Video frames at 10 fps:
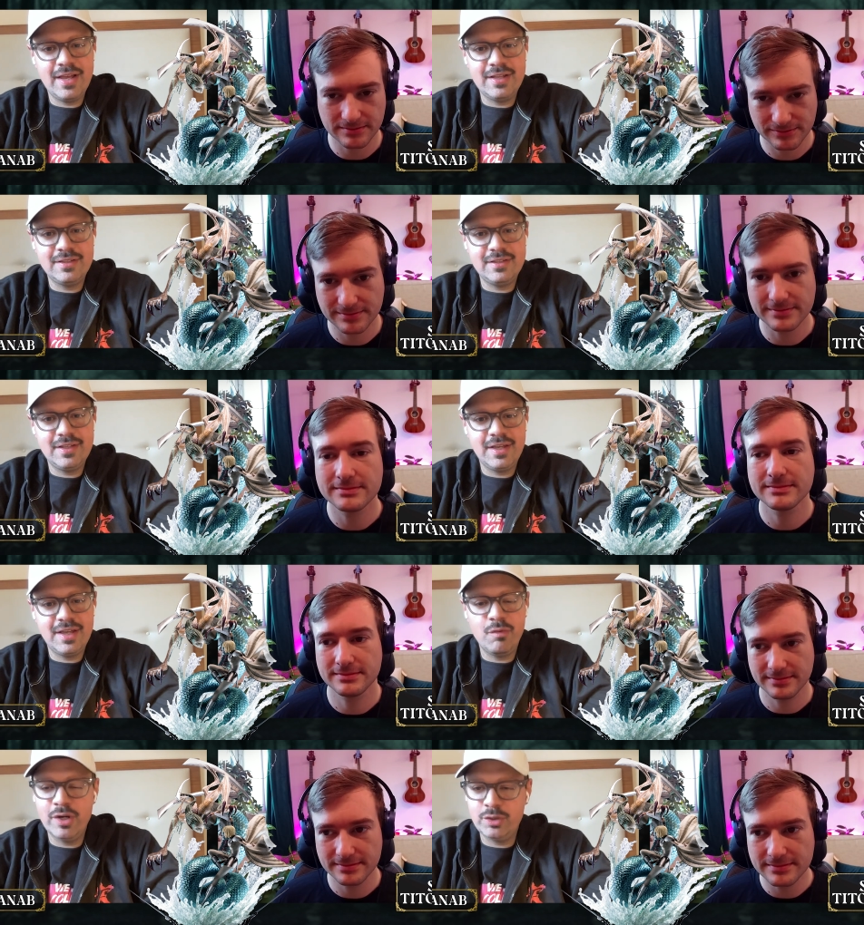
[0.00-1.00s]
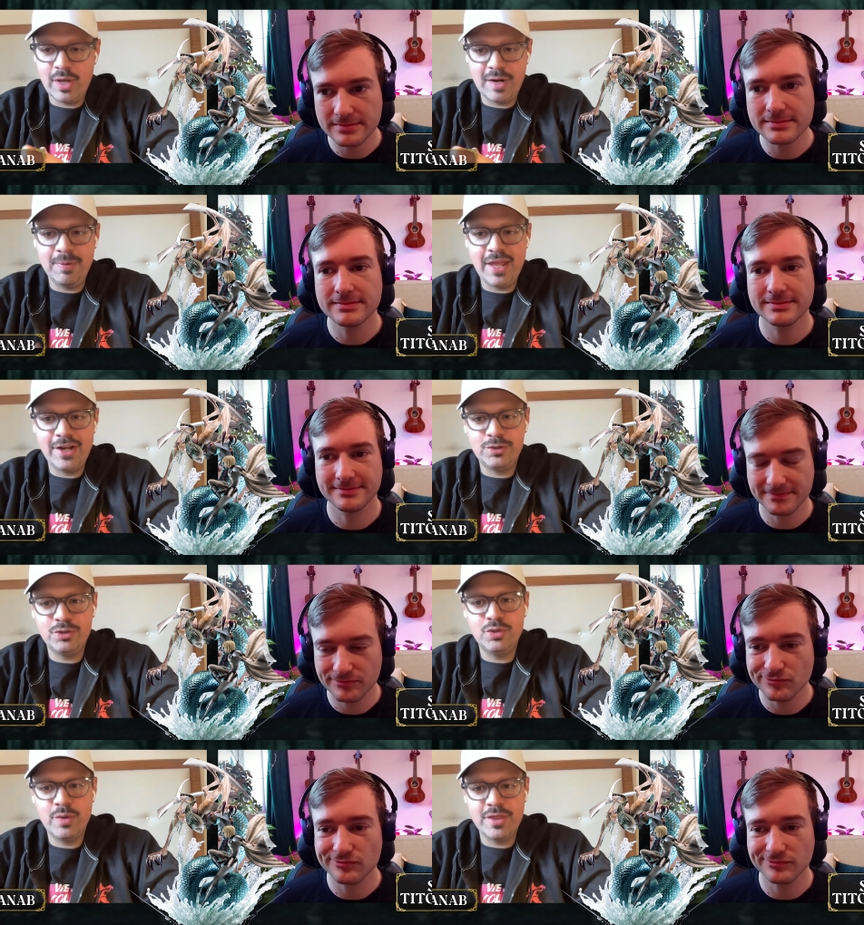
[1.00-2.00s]
Speaker 1: and uh, what we are
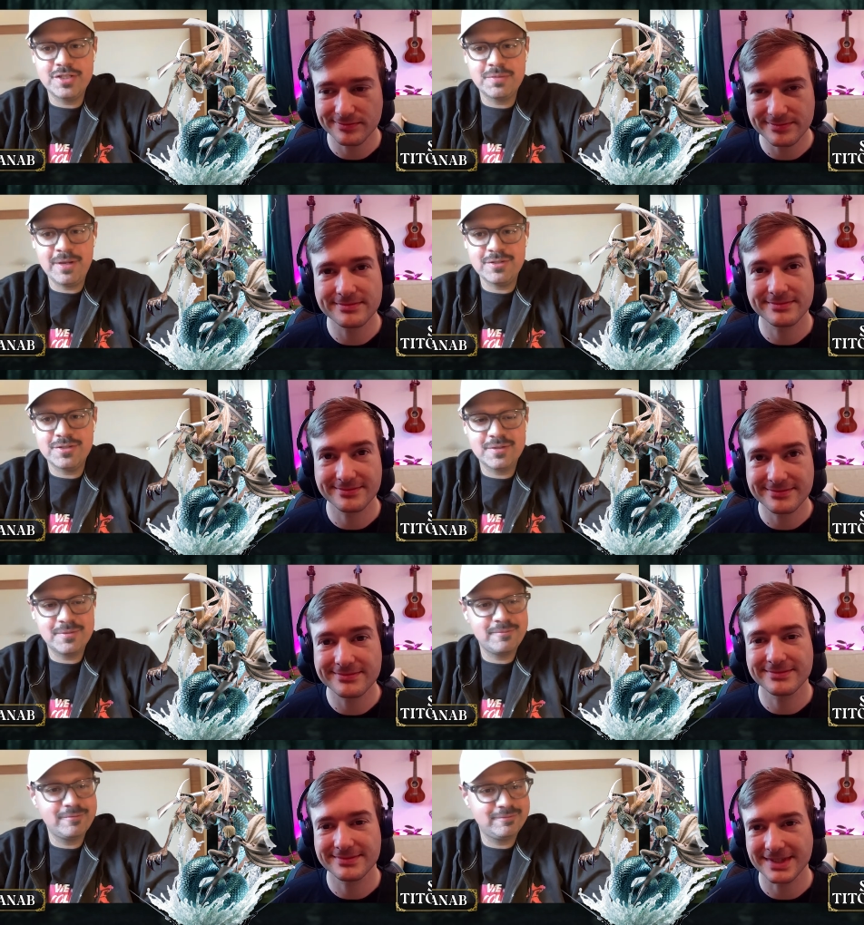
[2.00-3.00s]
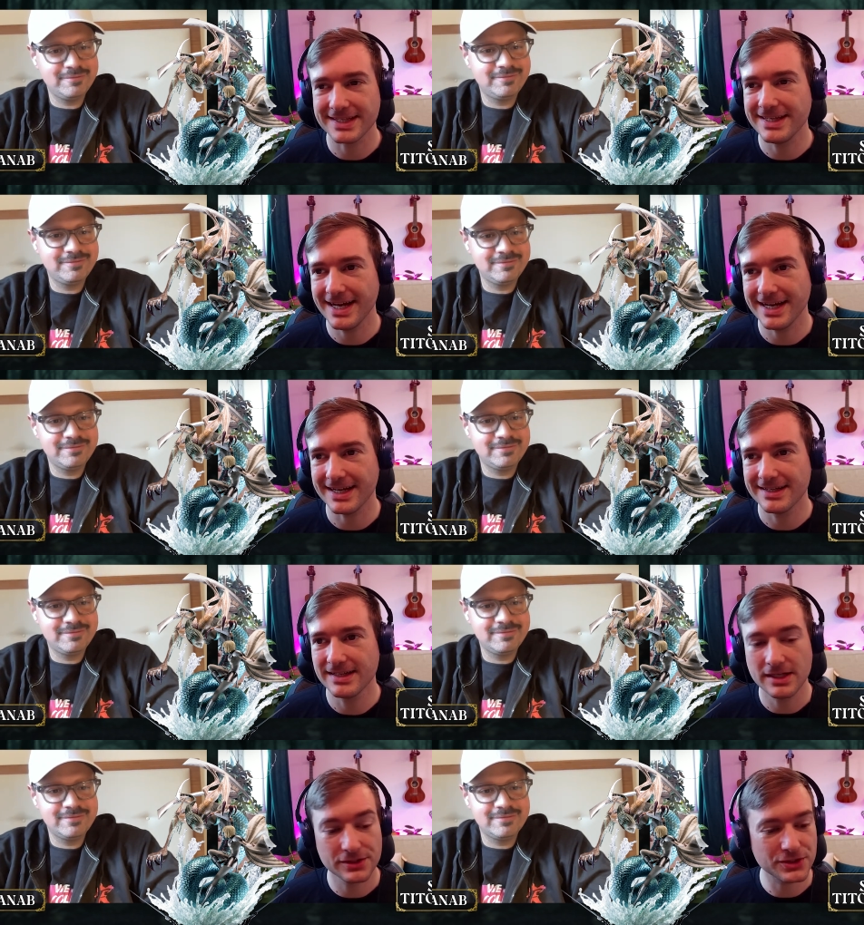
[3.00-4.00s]
planning to do with this piece.
Speaker 2: Yeah.
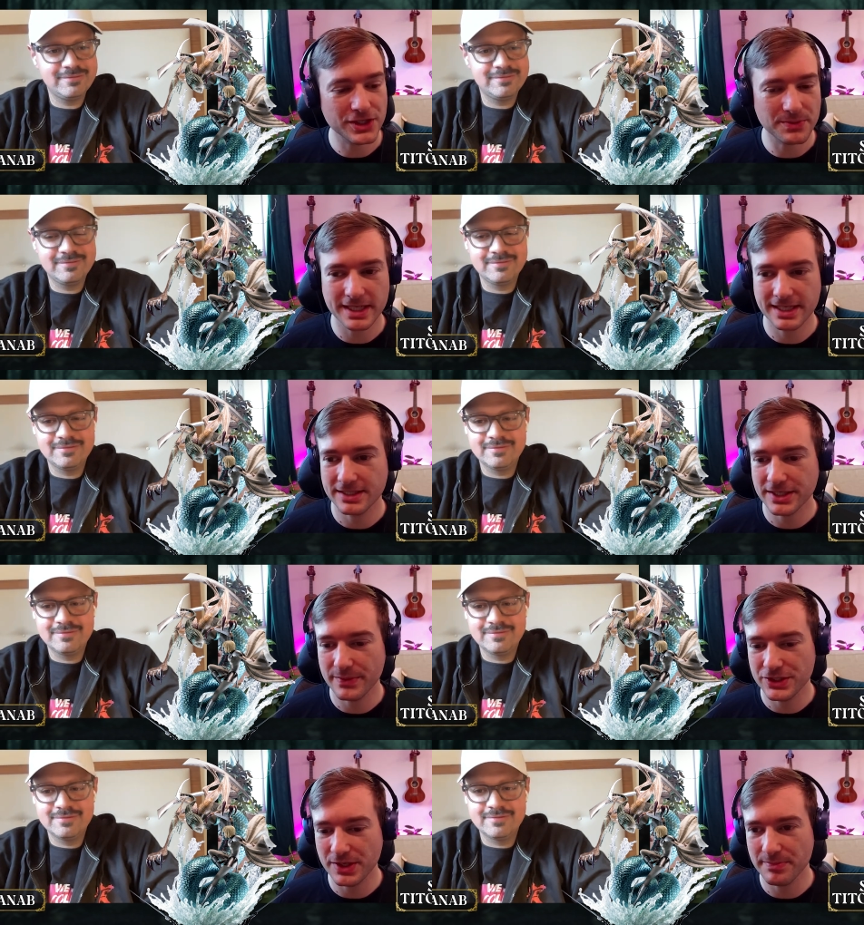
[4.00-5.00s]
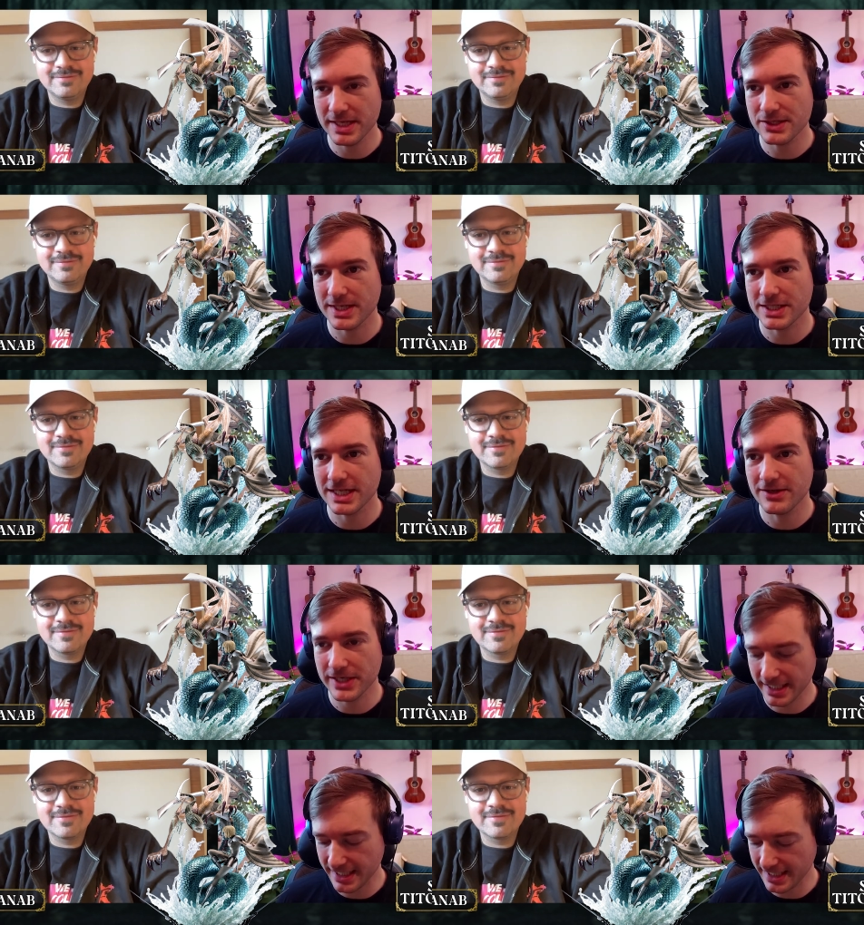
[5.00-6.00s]
So shall we shall we jump into actually
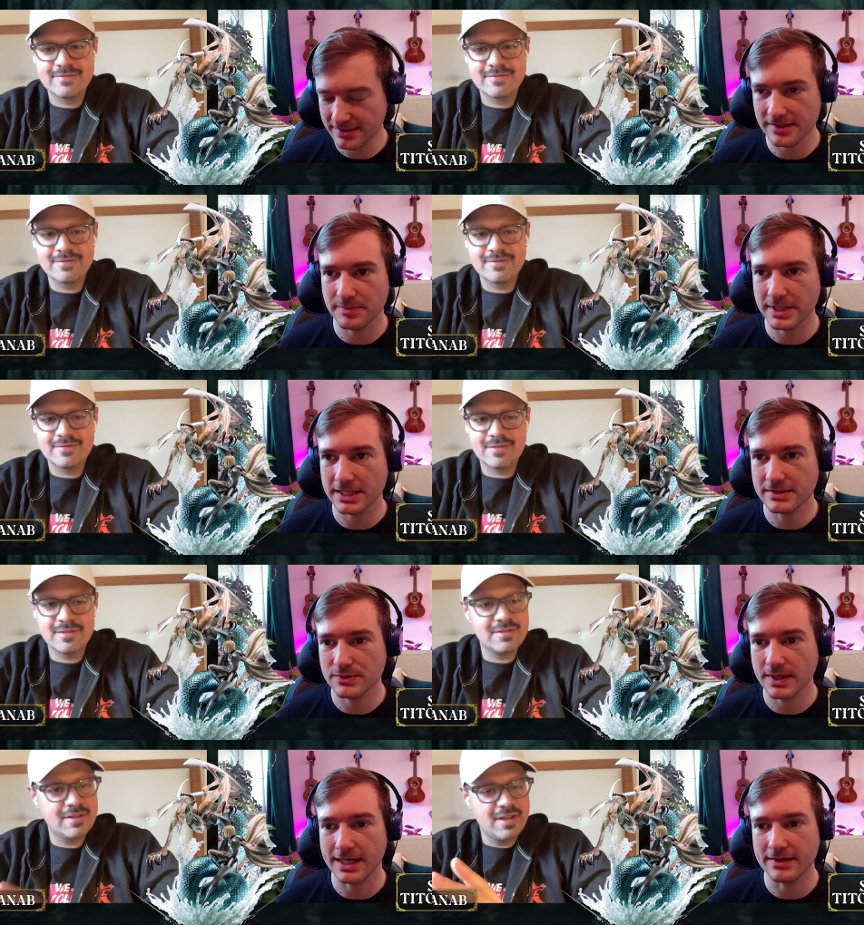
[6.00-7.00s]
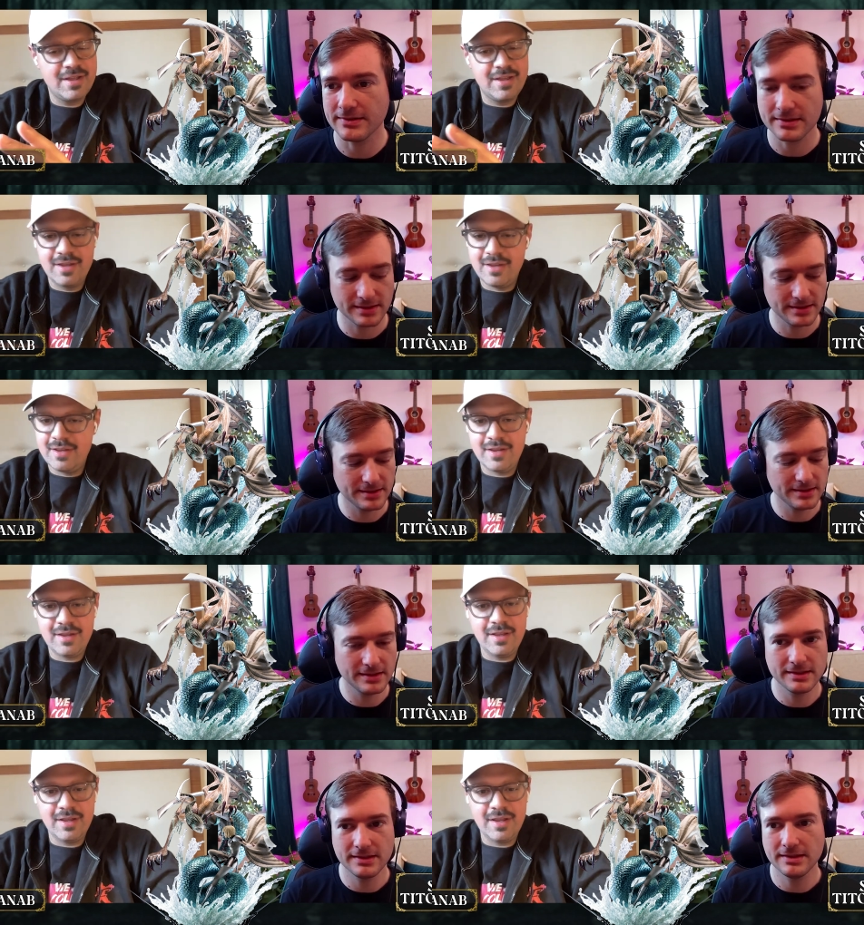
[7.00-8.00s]
looking into the piece as well?
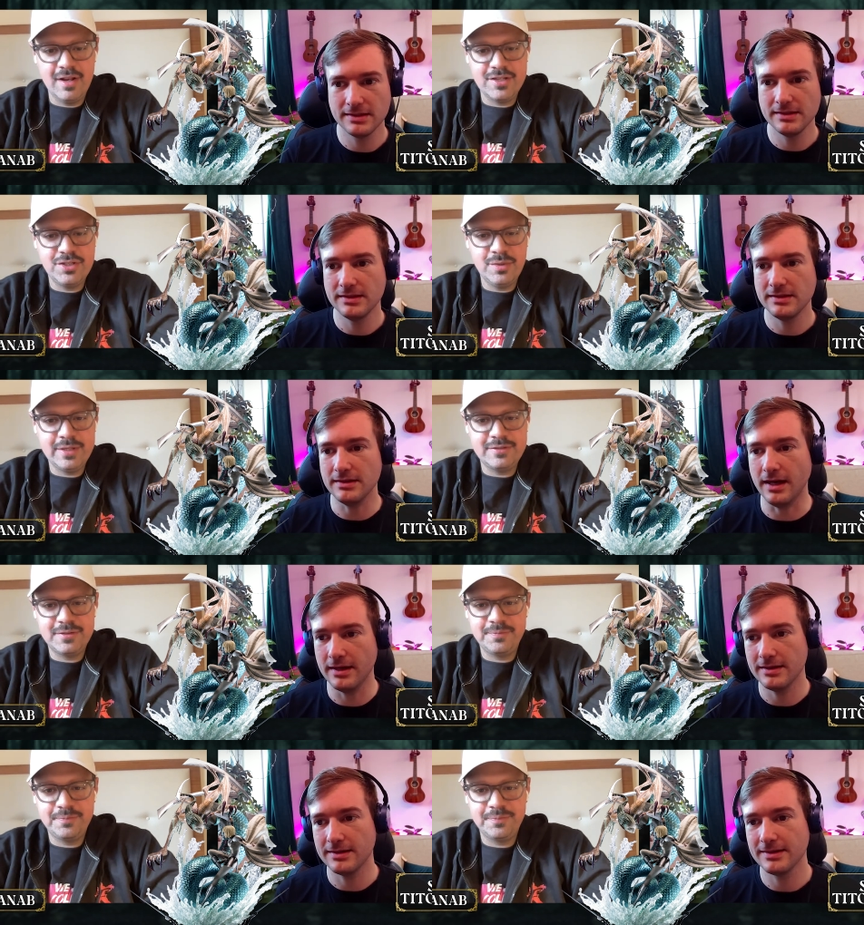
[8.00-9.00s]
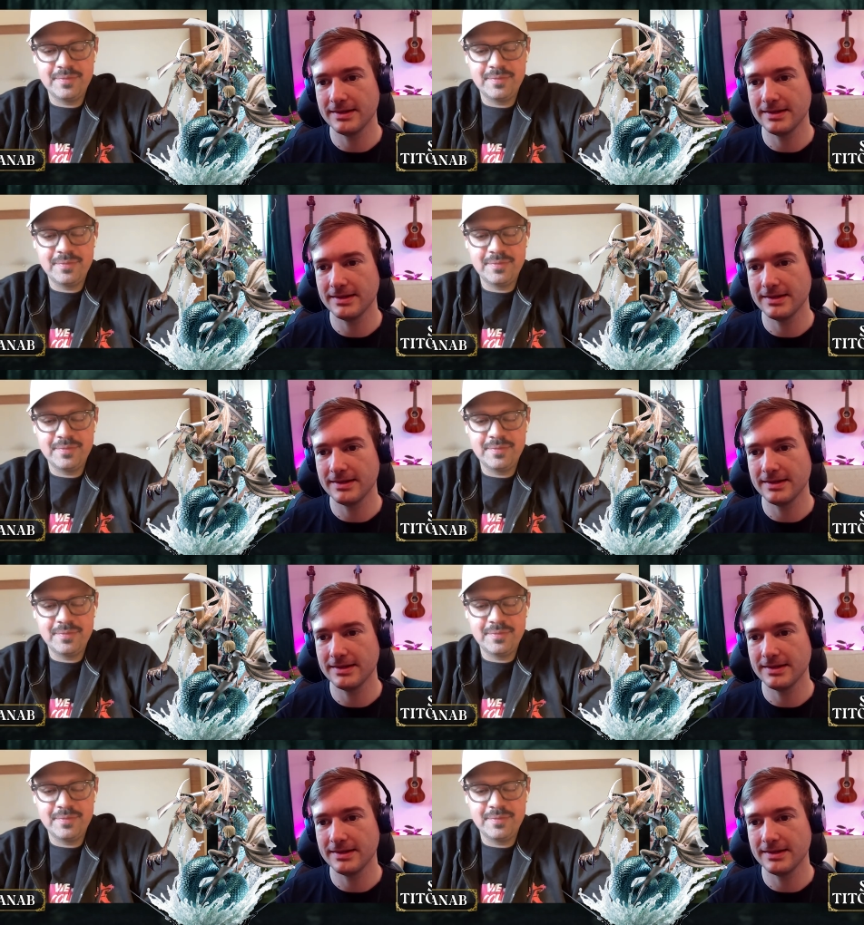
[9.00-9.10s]
And let's do it.